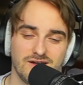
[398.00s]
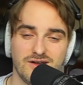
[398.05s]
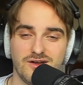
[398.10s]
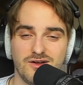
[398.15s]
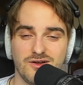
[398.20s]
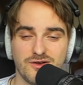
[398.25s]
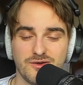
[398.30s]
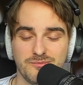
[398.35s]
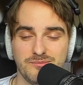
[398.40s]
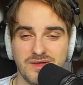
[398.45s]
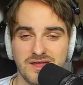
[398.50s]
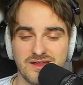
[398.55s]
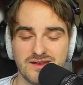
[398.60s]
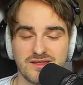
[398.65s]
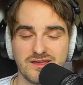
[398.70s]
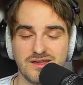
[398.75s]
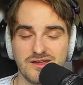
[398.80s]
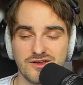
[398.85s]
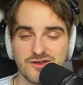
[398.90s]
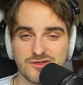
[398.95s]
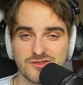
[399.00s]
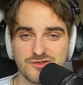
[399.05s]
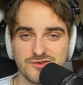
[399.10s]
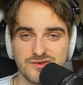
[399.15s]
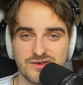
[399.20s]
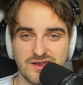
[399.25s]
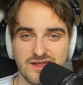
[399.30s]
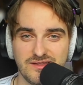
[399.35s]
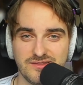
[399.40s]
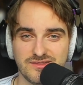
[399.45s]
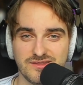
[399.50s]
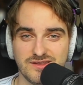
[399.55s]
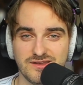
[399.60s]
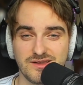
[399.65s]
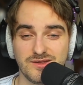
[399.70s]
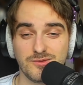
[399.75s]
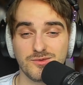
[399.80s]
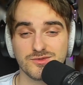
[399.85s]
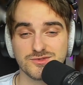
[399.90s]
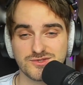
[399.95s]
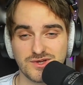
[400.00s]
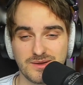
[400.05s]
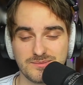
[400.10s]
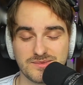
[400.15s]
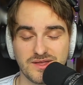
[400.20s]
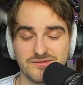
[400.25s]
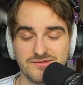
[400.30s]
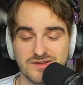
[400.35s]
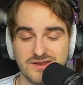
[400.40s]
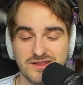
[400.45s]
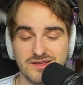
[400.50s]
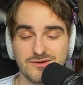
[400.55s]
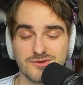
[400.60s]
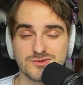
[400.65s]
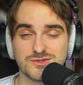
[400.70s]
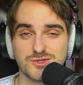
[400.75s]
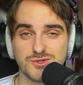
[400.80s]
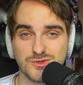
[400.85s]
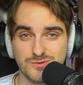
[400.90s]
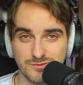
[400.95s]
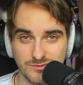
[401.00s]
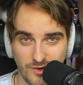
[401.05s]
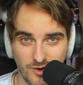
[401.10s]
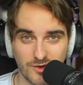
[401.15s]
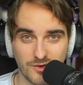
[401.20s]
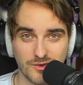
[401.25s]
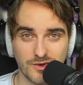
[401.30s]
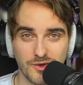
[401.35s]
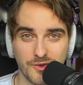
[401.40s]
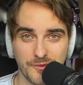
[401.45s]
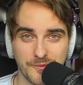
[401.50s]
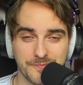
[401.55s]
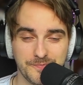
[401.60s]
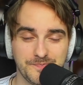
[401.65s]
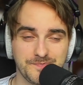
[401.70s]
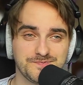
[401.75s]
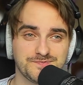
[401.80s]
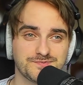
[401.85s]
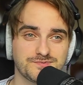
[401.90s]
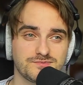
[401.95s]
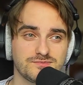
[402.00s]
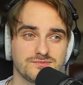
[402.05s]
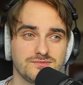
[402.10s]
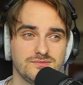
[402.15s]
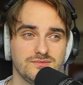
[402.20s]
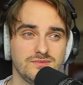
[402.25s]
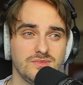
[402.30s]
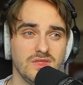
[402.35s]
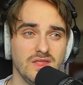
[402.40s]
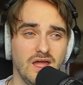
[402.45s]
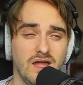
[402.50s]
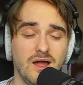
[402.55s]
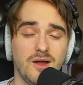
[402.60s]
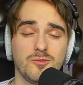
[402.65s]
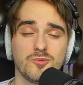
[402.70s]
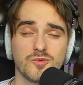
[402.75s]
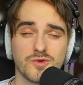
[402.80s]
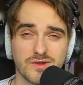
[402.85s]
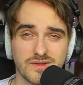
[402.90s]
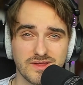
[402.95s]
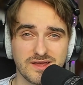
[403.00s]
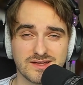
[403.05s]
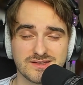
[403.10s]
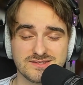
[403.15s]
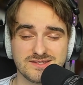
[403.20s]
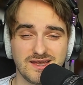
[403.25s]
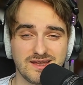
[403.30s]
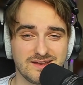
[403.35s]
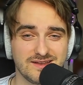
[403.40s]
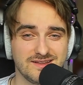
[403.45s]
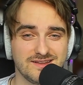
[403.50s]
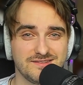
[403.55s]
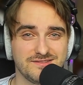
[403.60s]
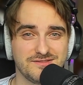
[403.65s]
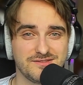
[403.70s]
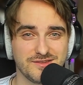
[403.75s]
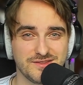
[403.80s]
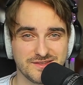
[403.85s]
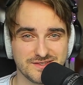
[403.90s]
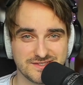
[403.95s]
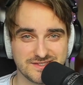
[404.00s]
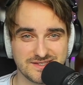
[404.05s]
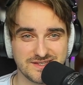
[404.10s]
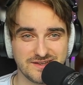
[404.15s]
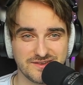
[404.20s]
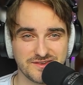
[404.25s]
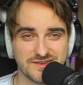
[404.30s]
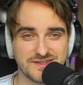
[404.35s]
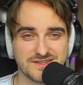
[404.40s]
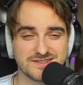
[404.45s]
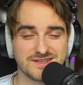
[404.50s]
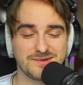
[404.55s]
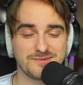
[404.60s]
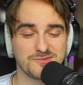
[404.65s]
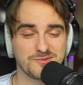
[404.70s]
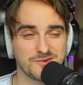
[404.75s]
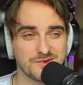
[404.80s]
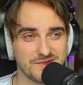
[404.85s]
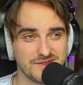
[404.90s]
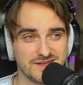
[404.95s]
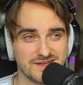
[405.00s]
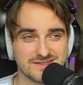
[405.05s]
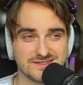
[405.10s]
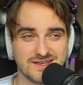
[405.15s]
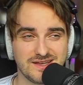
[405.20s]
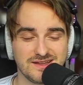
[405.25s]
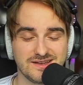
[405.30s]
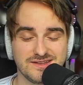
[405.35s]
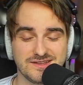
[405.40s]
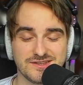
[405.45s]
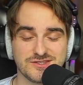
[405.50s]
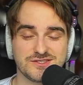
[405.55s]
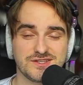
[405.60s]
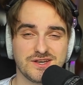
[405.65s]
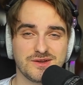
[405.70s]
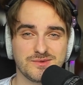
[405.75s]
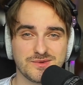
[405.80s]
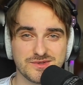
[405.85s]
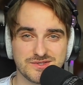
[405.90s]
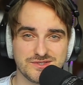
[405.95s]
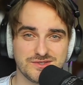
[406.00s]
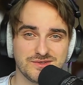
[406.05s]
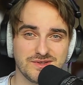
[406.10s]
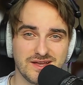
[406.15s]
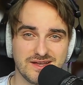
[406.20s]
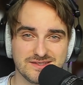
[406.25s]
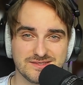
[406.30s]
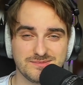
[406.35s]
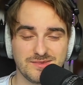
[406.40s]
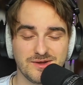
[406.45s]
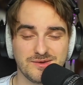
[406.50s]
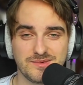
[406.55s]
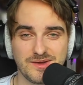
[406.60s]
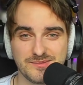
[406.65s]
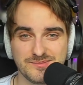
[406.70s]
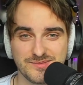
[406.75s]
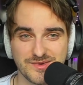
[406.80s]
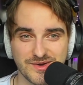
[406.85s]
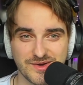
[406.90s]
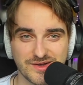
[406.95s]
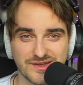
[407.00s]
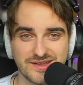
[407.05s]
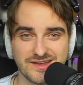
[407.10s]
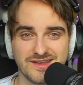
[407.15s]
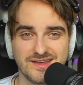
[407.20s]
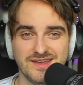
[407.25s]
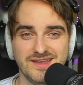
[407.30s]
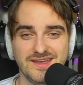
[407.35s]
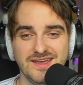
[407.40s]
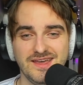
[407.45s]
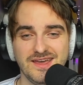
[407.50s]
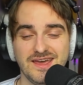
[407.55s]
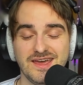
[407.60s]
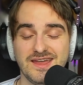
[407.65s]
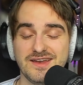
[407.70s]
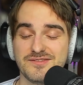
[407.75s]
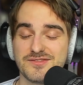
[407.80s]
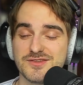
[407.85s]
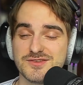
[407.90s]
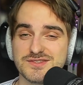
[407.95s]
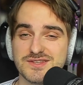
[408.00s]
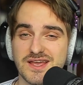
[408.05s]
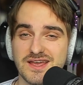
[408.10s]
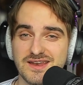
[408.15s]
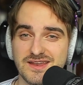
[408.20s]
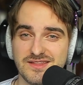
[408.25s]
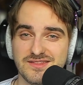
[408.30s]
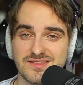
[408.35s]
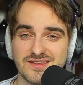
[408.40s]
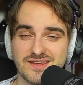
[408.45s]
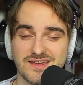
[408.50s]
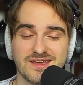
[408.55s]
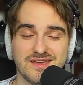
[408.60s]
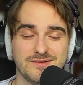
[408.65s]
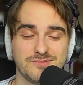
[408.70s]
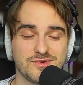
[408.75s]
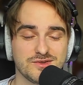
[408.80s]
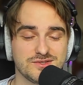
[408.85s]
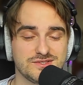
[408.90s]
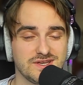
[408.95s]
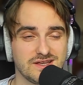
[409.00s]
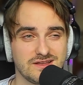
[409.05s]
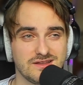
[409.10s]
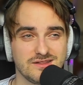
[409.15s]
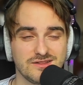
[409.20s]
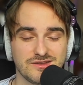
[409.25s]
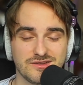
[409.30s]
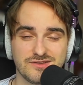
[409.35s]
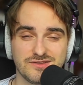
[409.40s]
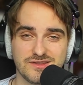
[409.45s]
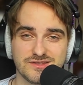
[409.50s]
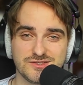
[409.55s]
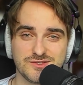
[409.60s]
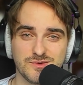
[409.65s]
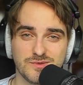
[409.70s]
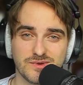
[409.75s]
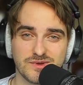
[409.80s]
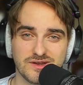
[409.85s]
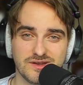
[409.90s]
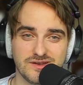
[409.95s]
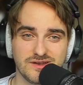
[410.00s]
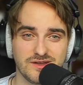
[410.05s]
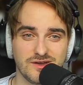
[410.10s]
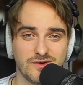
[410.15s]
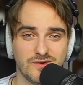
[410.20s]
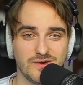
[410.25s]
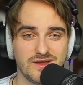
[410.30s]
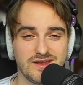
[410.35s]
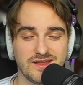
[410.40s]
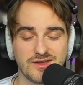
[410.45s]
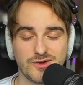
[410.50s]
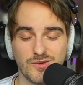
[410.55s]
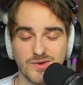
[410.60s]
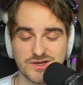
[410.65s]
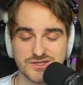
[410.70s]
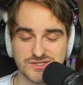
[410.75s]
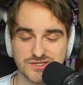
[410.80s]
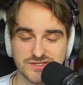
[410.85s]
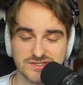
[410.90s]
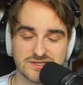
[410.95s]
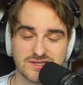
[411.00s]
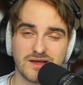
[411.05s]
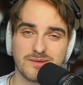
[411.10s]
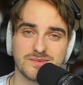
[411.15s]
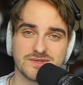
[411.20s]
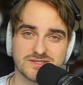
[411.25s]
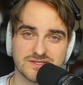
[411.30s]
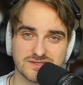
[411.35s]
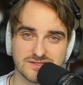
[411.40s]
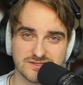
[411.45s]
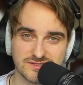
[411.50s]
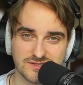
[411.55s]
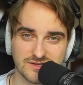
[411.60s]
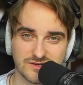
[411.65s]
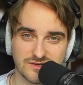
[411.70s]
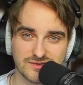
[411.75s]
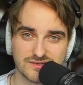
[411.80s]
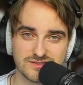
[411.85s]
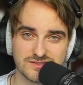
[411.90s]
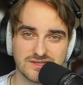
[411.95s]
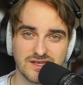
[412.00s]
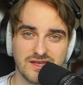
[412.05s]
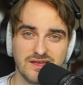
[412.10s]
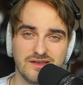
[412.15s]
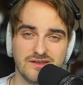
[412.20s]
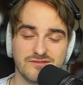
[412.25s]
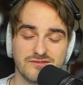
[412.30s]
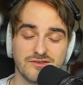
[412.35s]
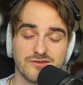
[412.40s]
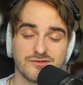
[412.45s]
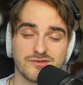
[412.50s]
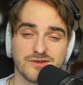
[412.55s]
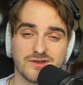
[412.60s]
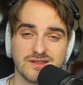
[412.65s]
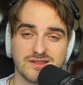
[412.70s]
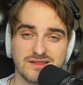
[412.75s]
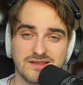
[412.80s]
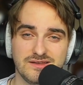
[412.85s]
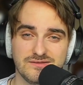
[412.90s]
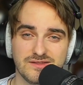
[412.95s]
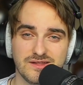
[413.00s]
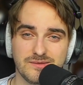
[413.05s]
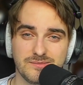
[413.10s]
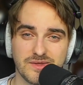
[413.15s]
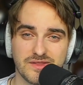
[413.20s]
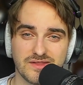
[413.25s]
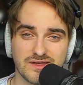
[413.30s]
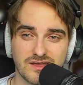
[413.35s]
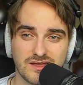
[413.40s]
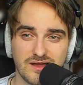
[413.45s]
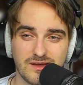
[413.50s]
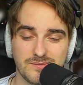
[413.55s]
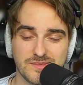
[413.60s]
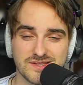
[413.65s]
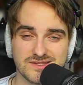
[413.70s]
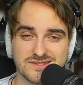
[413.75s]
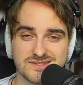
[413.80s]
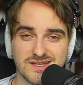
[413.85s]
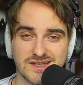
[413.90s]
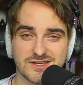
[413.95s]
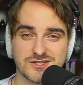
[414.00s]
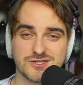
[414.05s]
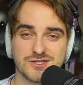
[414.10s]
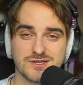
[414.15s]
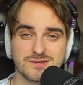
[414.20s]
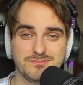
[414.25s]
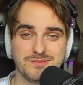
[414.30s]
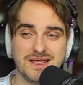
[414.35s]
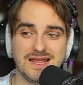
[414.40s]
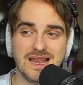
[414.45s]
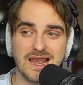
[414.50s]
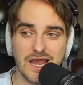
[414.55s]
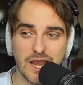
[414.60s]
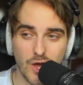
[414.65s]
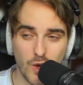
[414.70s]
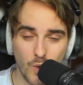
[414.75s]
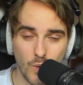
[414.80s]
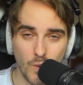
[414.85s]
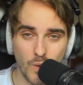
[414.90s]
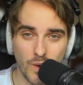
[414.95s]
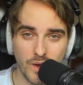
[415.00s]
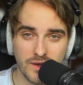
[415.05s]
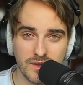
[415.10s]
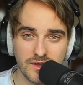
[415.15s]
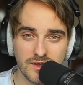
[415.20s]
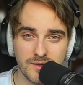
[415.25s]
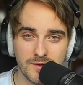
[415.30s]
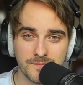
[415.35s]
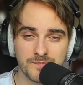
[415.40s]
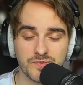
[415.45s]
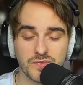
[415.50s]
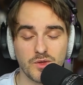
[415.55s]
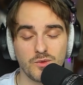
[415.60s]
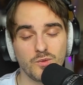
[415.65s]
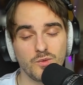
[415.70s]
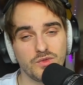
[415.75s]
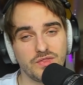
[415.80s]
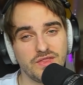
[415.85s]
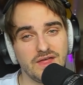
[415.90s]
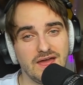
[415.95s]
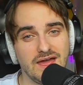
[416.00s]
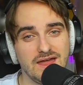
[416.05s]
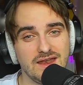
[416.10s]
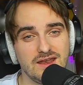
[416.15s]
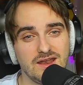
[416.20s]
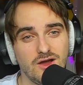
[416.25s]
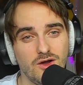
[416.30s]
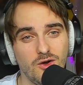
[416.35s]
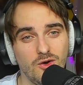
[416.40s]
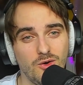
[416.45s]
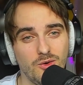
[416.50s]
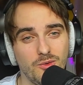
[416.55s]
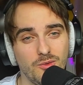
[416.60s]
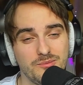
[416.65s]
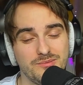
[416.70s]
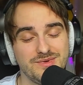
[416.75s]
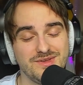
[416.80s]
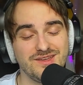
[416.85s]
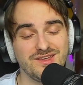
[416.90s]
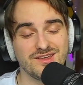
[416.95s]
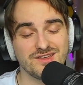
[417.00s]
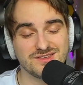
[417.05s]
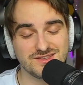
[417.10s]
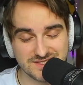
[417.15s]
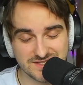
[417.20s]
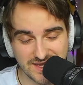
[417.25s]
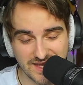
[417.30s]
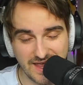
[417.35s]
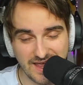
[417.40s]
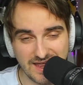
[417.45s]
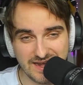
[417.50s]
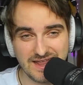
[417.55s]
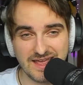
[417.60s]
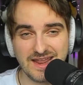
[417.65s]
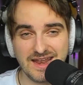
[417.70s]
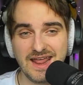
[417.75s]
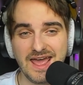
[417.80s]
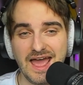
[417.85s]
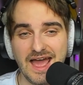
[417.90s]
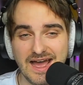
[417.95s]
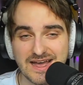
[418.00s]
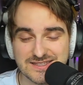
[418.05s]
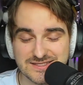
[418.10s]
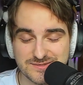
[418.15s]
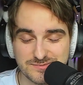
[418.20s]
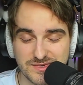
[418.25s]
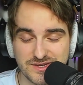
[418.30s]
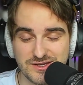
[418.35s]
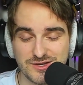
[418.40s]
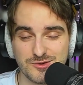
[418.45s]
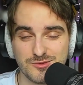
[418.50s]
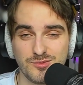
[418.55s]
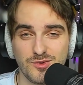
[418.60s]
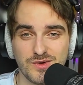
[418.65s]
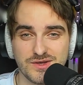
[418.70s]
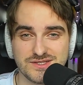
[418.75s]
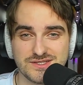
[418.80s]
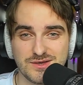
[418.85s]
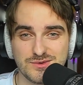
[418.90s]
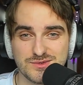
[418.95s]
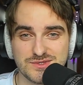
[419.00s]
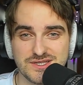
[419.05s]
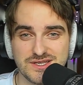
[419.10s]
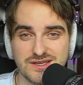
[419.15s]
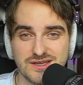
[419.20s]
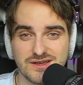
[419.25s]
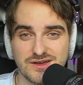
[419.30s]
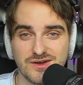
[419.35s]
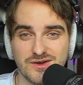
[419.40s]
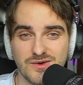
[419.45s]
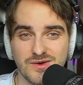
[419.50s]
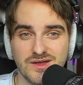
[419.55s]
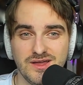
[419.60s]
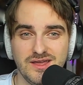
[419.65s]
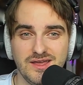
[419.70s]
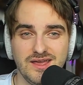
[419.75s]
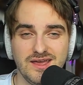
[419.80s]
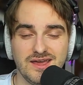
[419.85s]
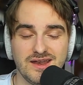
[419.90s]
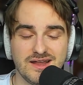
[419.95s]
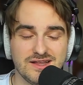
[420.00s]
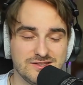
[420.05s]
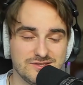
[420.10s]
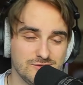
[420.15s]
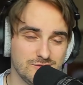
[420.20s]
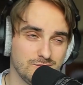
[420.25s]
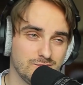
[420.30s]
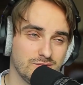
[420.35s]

our main character, Nathan, and we'll drop that video tomorrow. I'm really excited for this series. I'm really excited to share with you guys about my book. And if there's anything in particular that you want to know, any questions, comments, concerns, feel free to leave them in the comment section below. With that all being said, it has been your boy SoTeeko, and I do